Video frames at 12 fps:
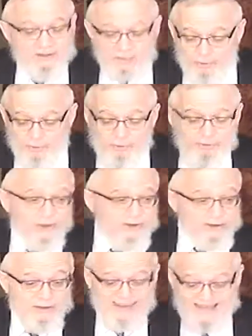Rechush
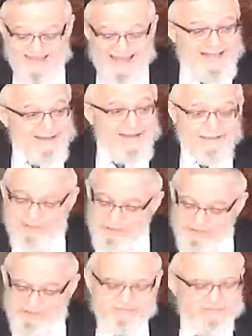godel. at that level,
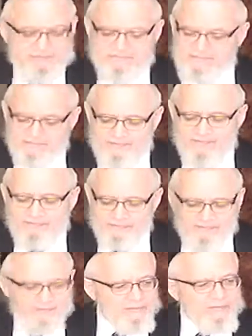
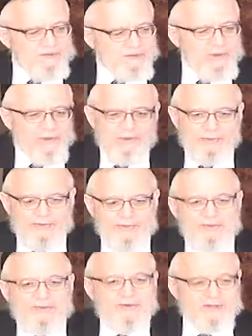was the wealth,
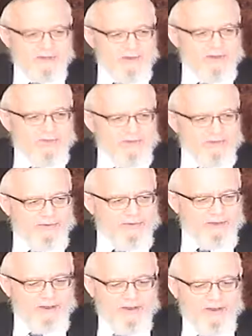material wealth.
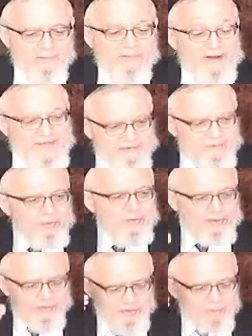But
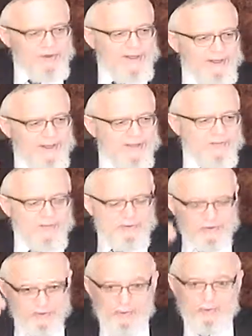afterwards, we realized when we
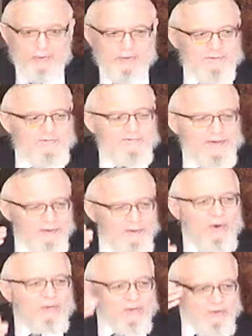grew,
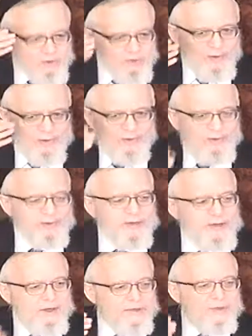what was the true wealth?
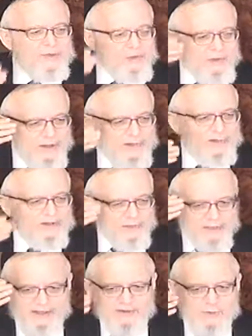The true wealth was the
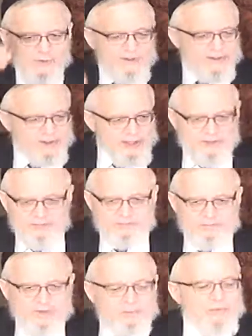relationship with Hashem,
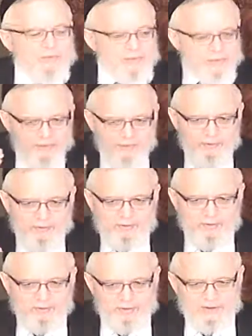which is only through the
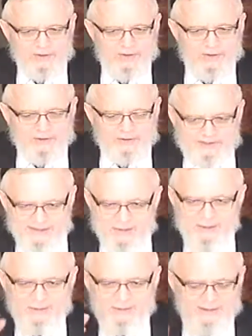Torah. That's the
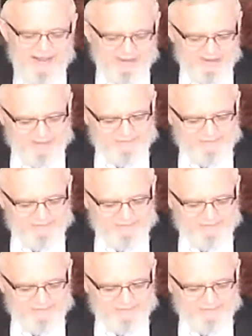Dubna Magid.